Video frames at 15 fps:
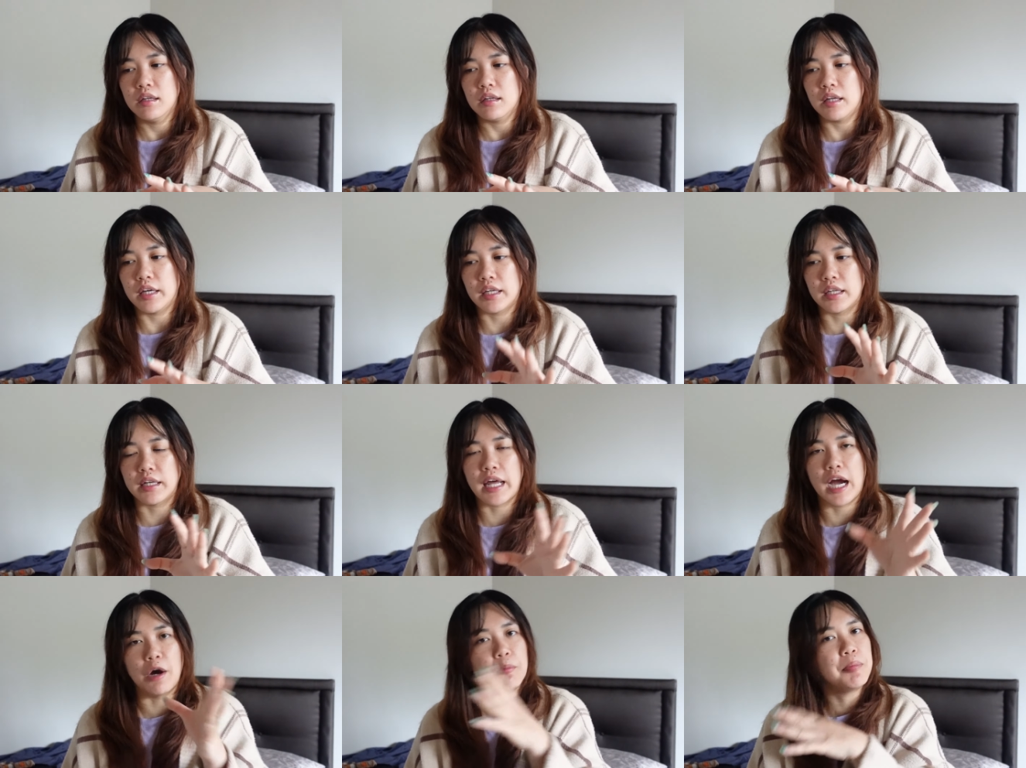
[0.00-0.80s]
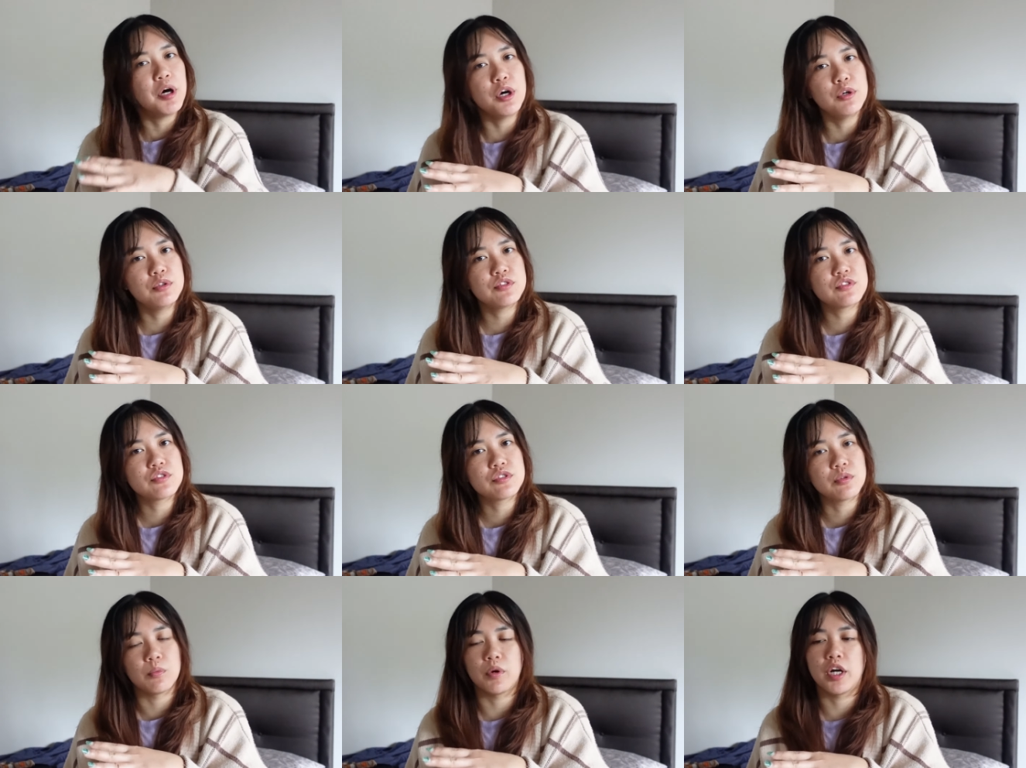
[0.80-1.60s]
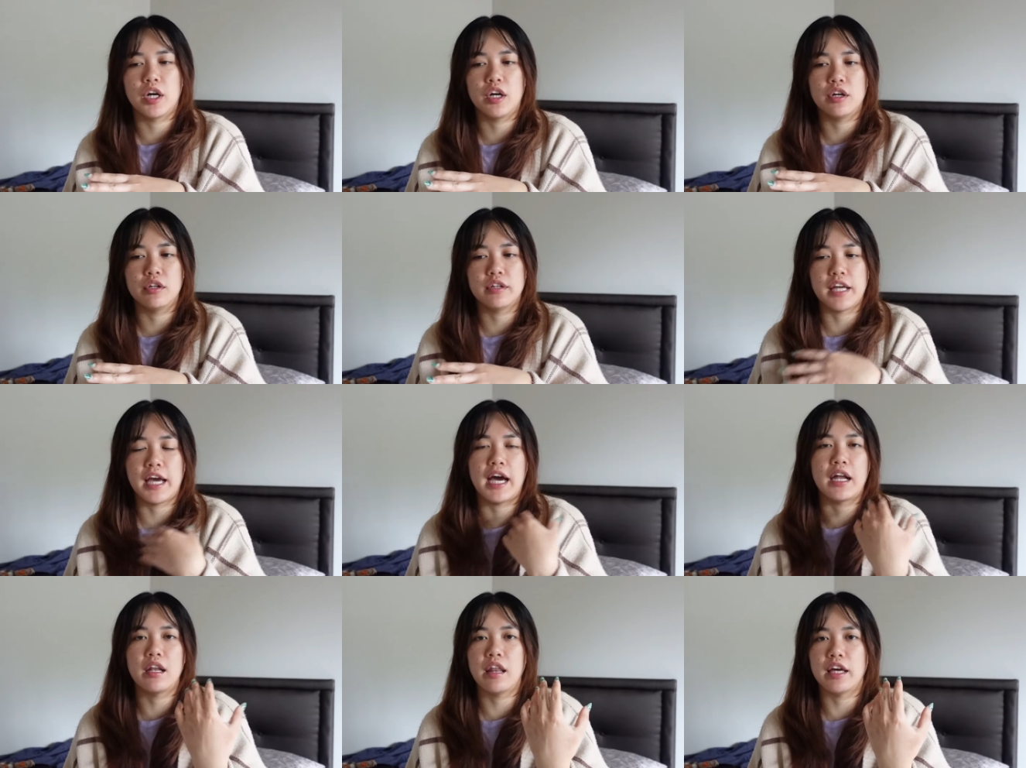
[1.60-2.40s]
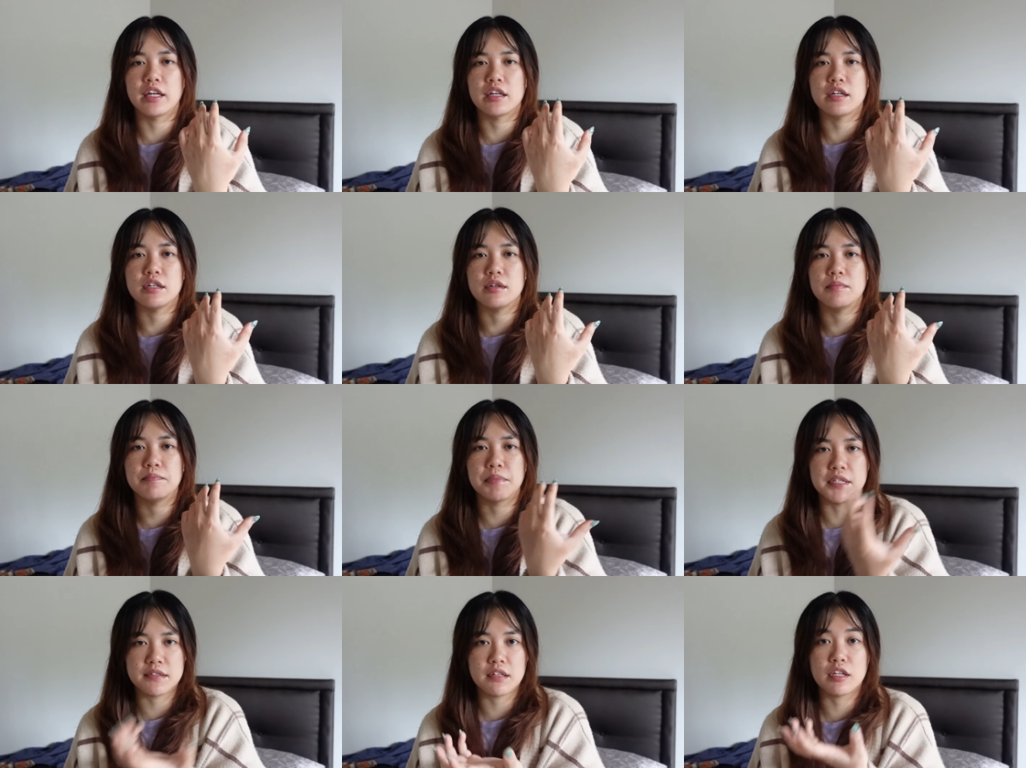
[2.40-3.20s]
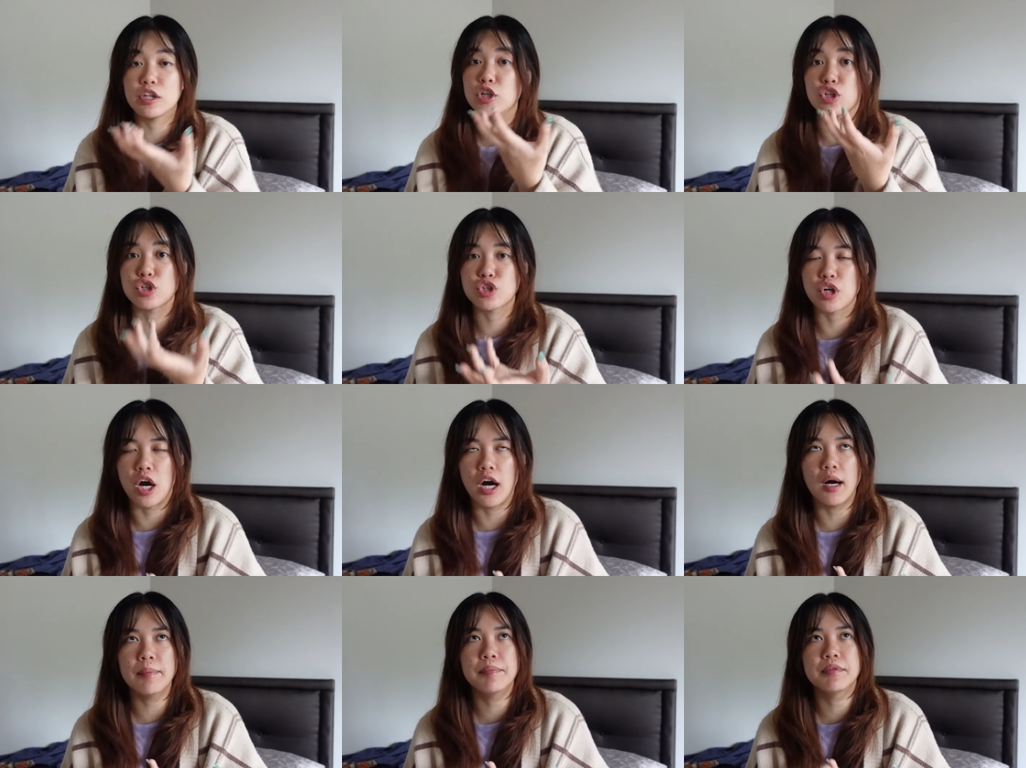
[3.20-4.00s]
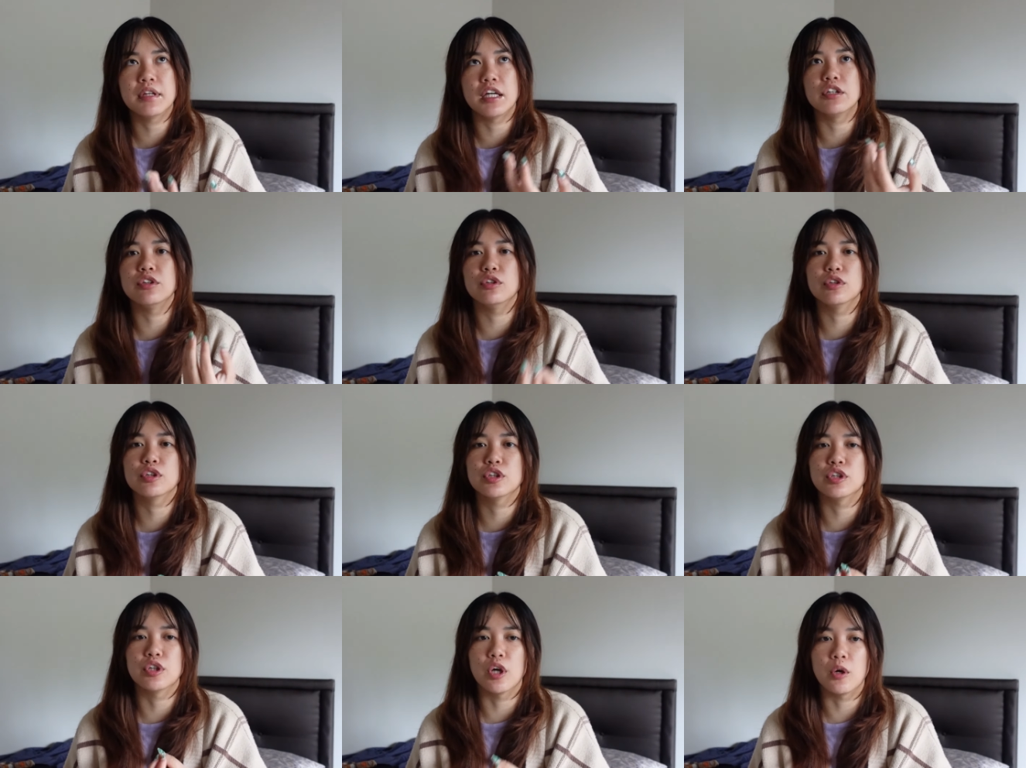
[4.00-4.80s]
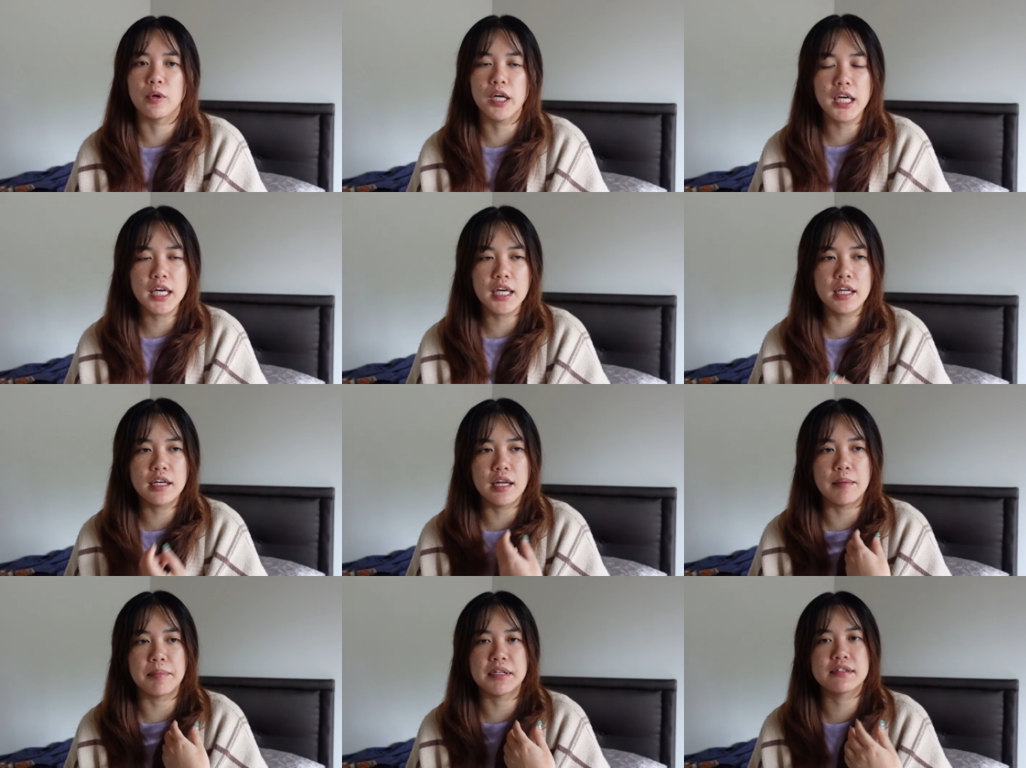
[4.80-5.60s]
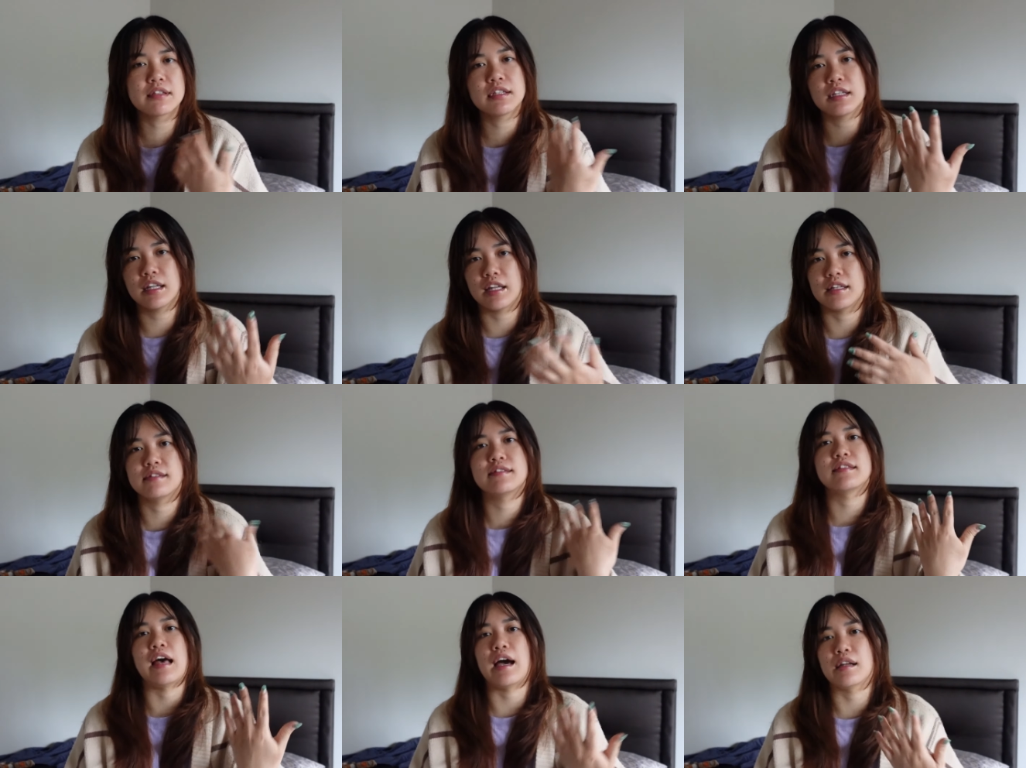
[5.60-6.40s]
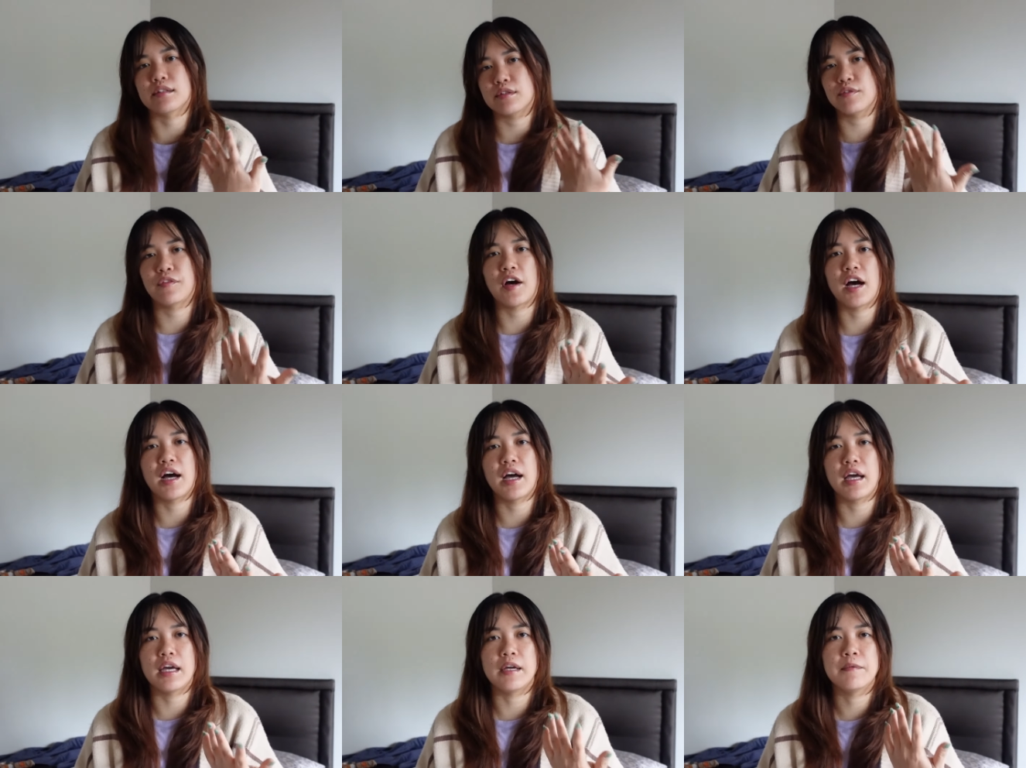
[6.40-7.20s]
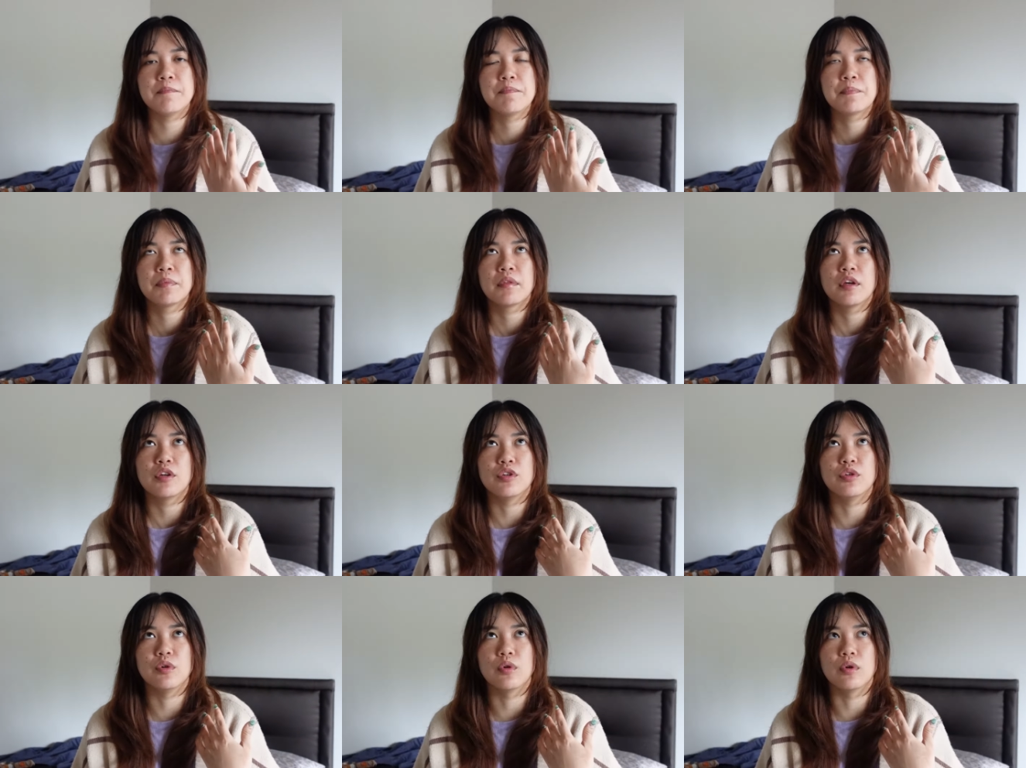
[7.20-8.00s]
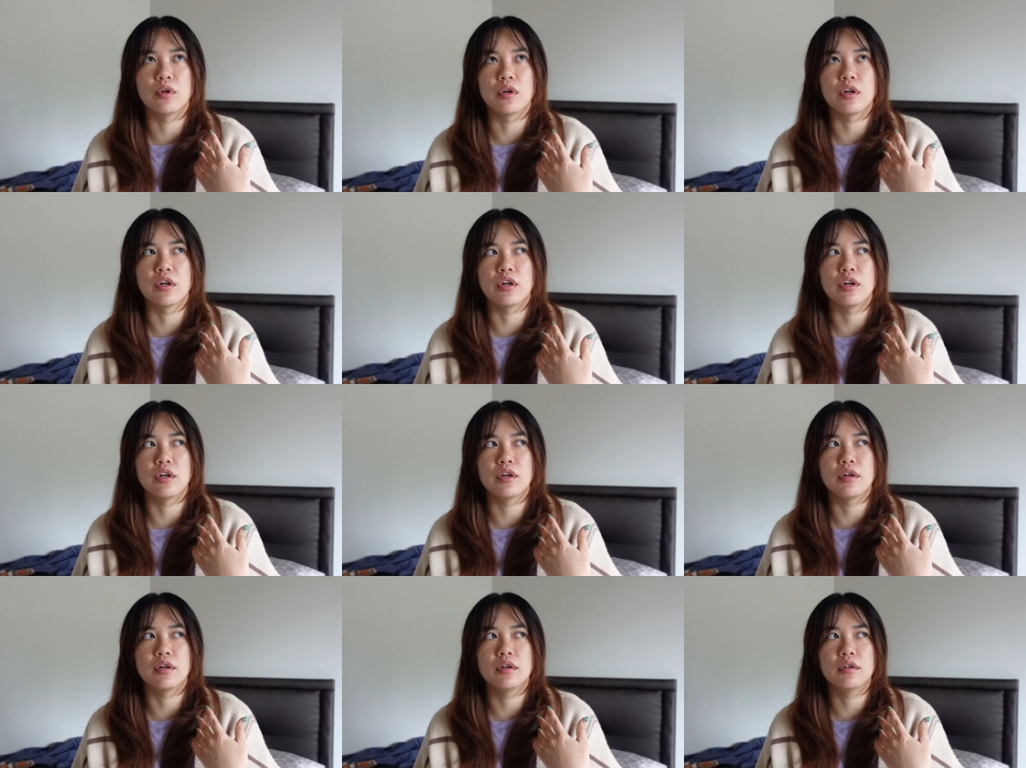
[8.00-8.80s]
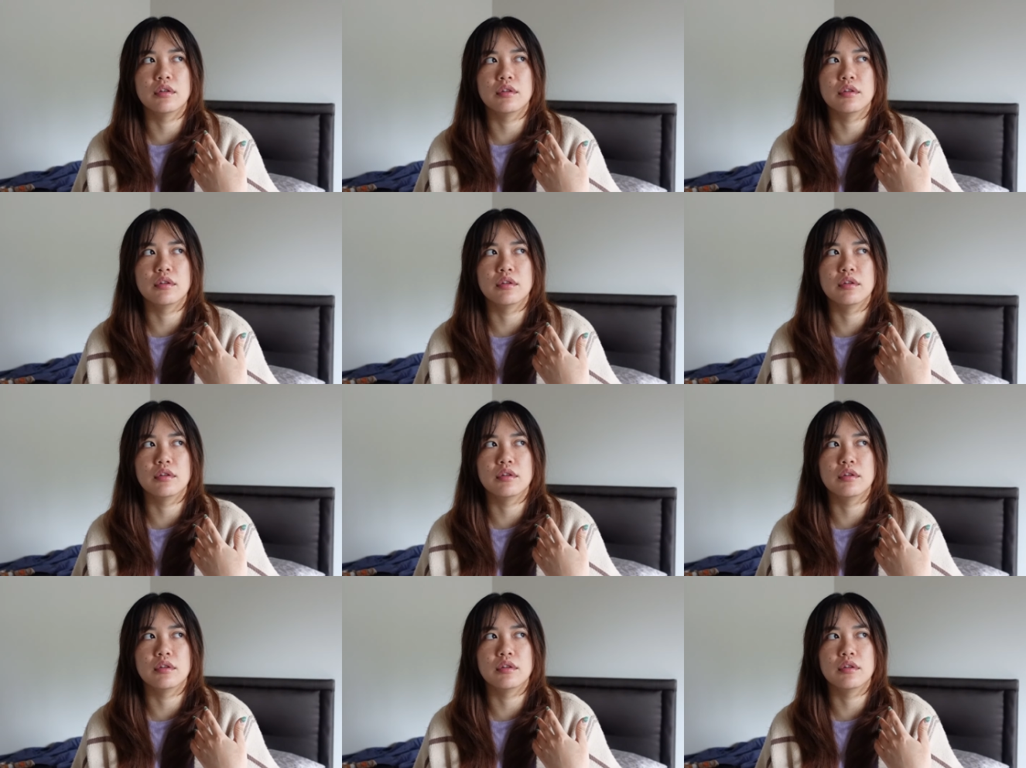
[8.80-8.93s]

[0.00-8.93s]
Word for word: like an outpost where they had like a basically a shop that you could go in and basically like satisfy your